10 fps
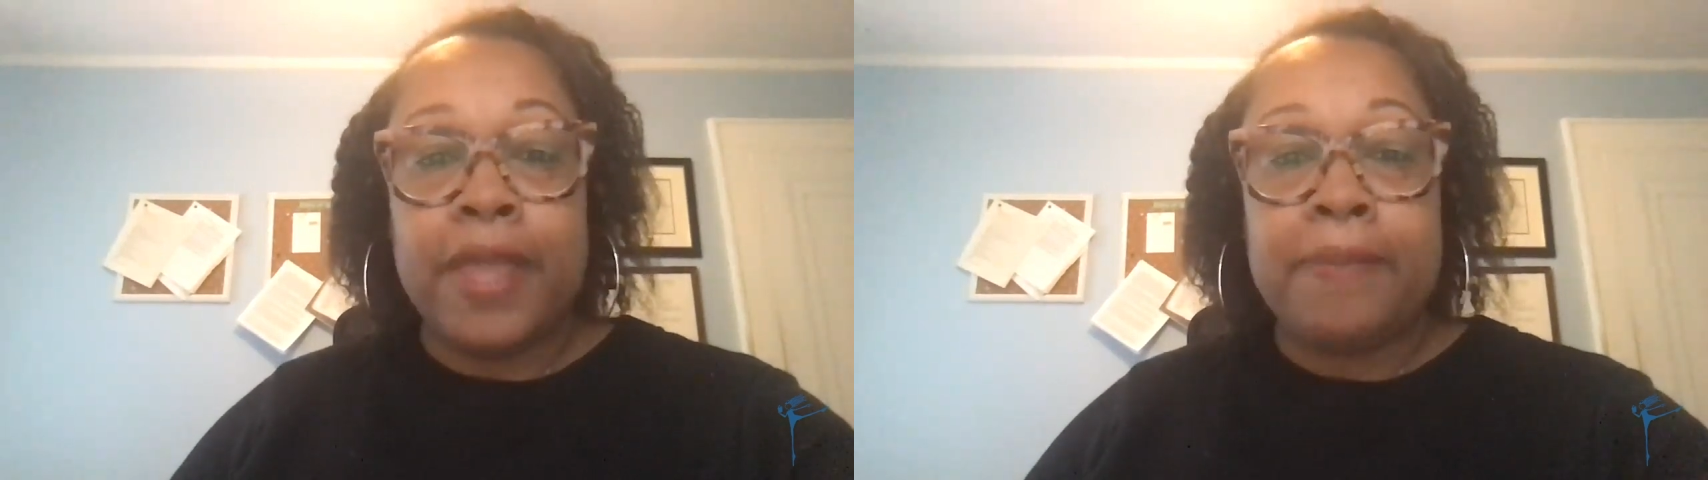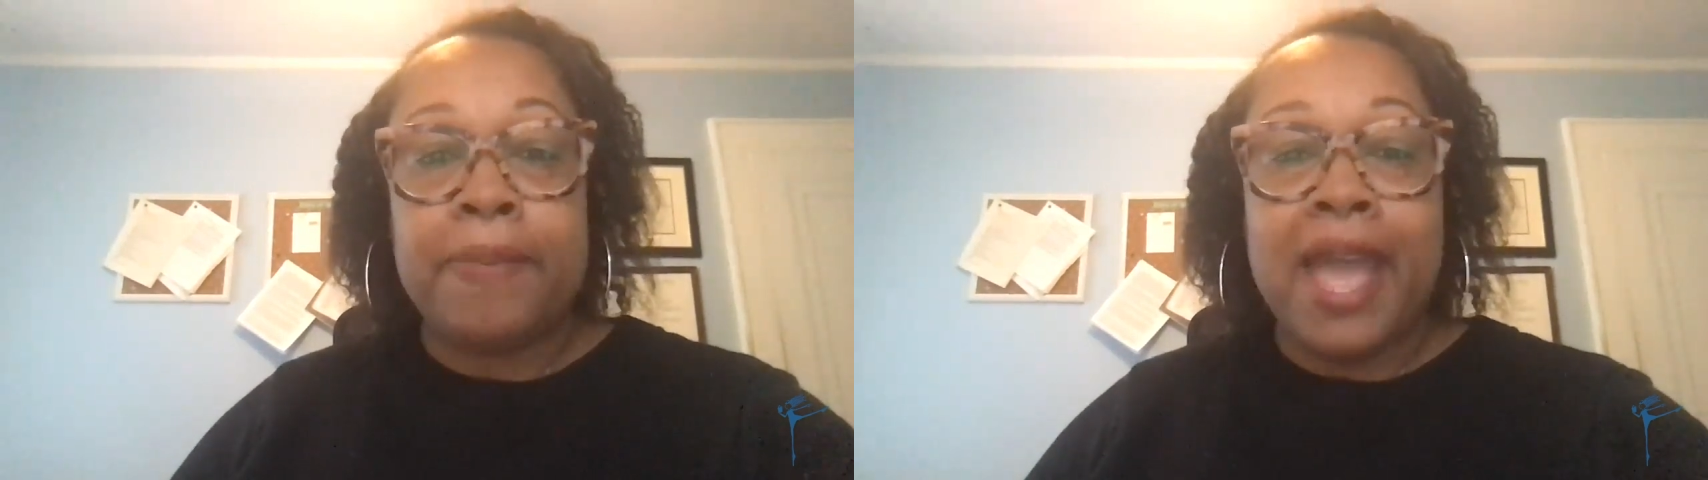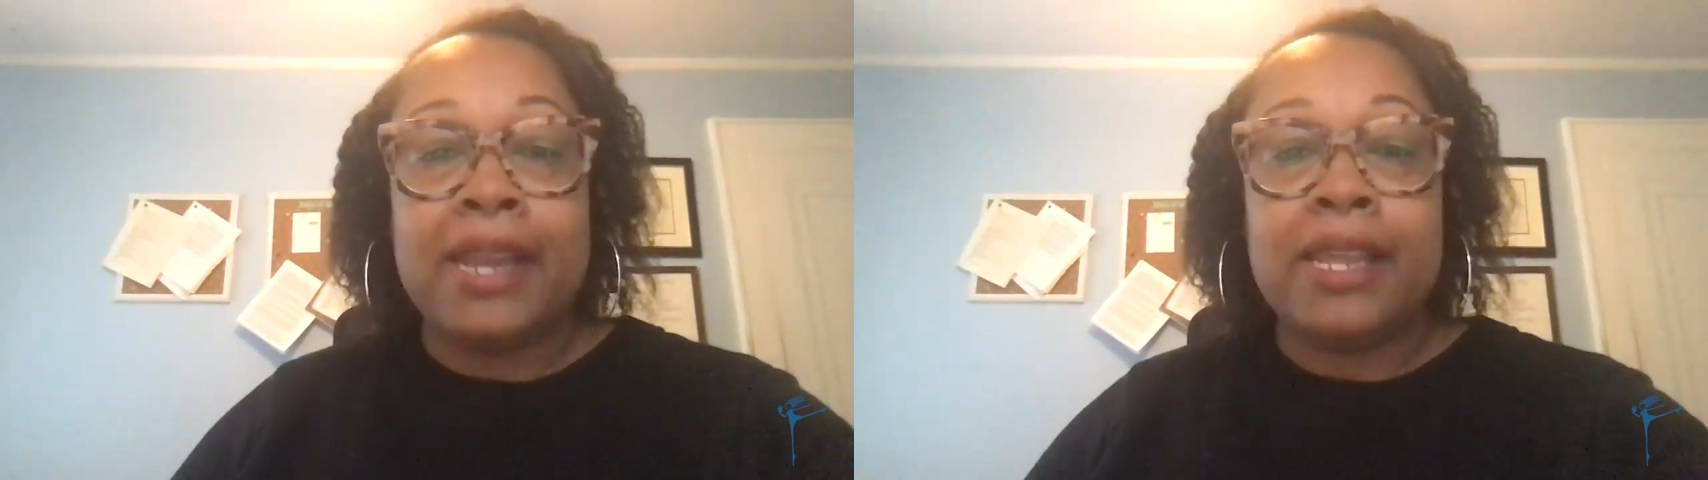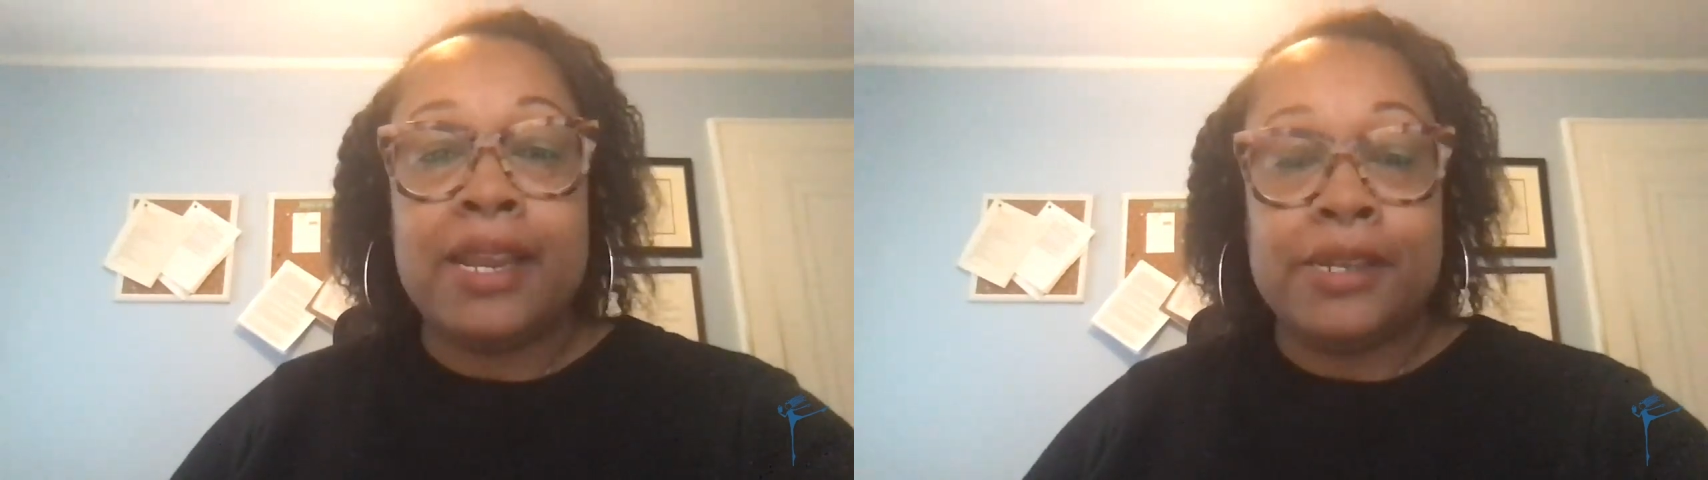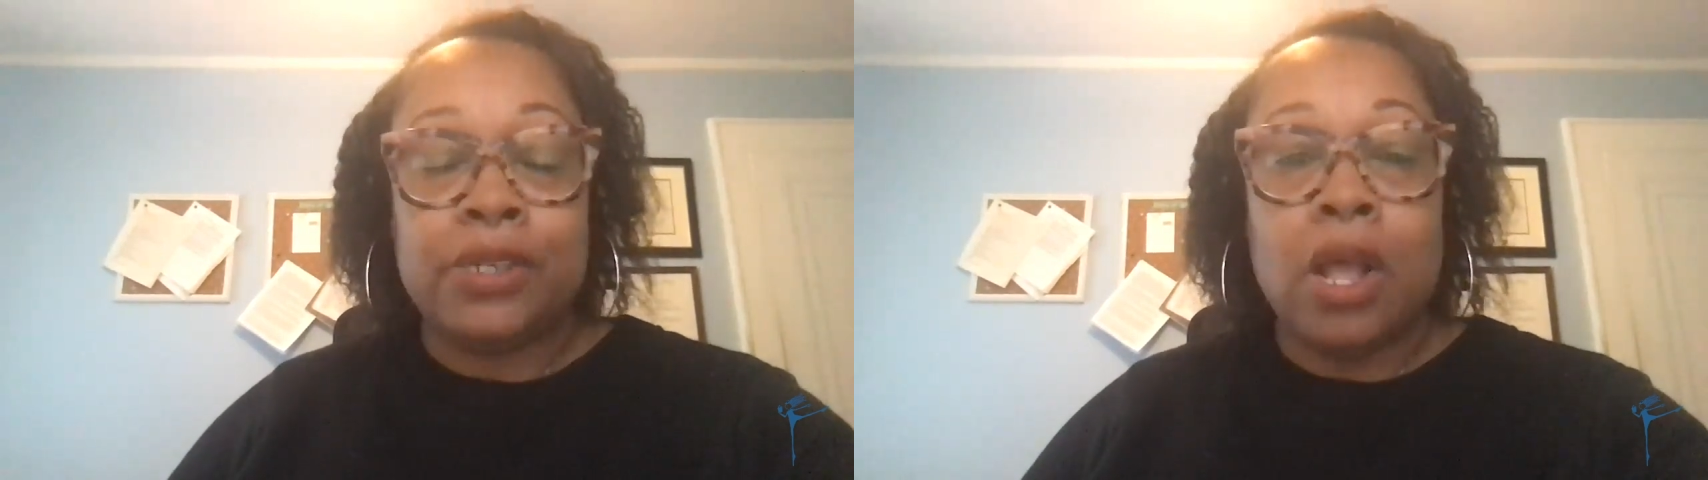that
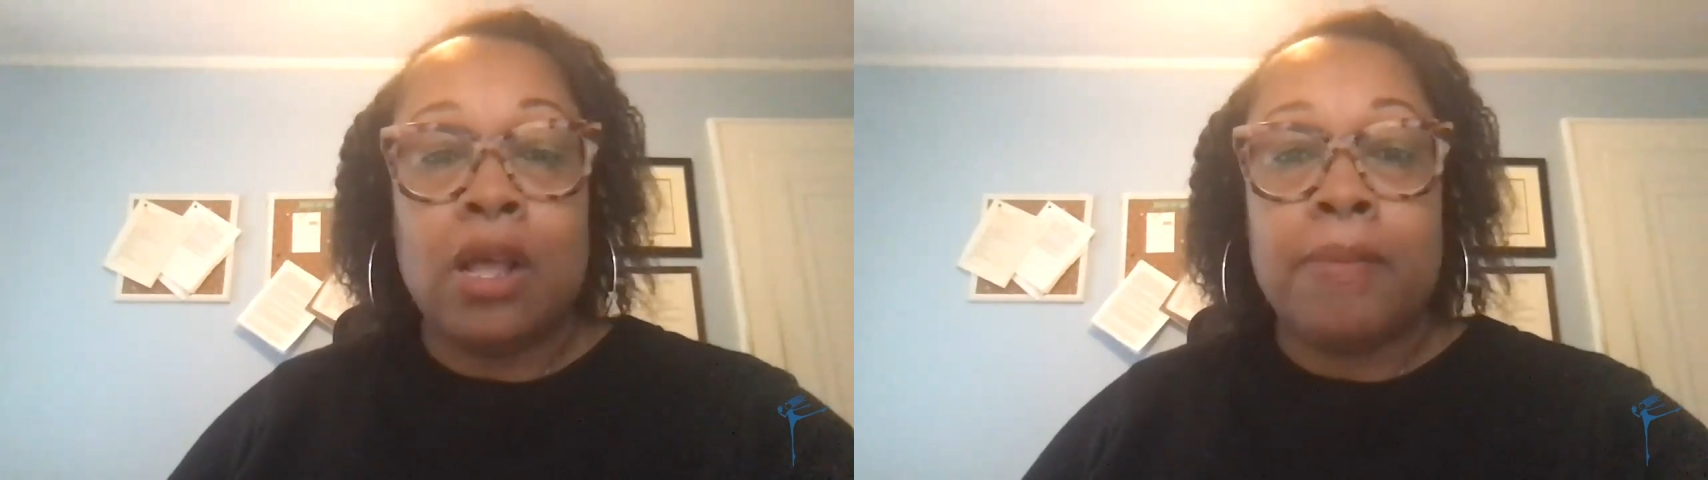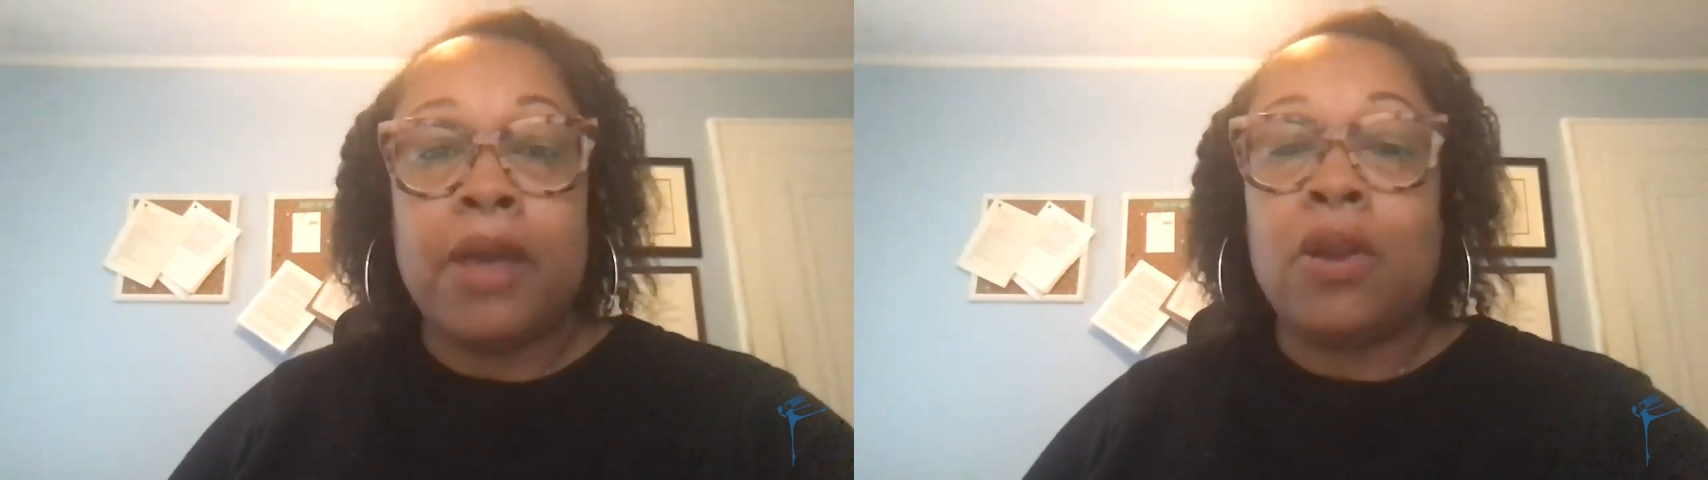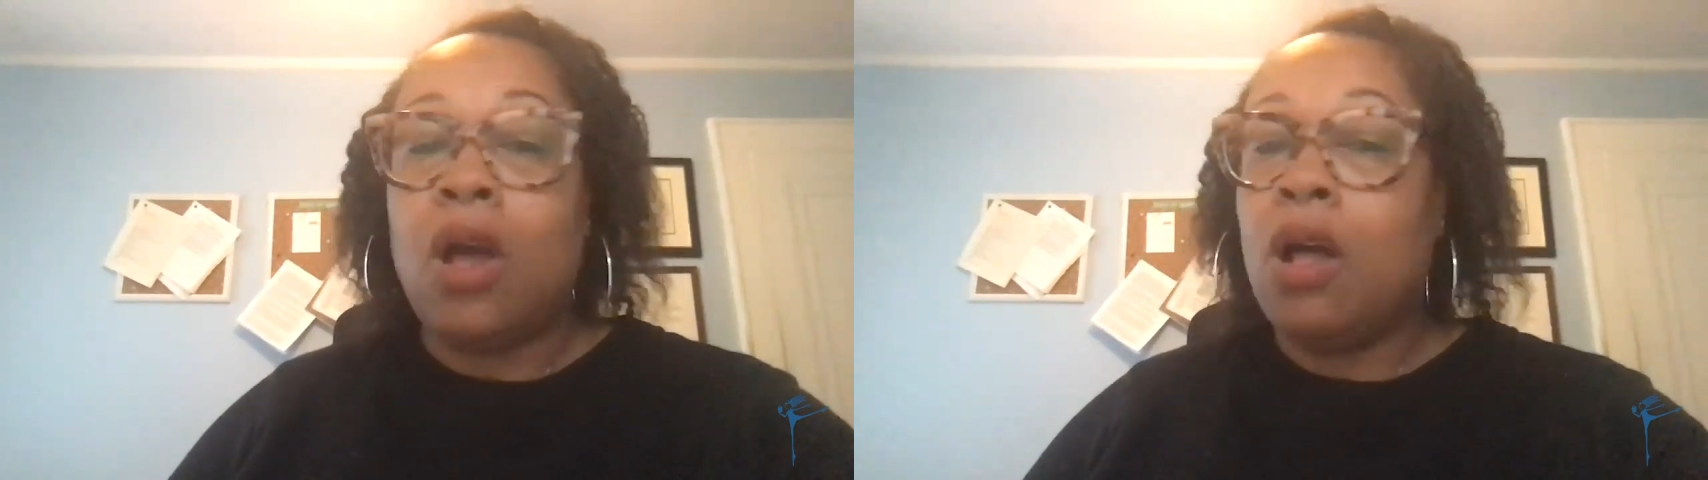Padlet and talk about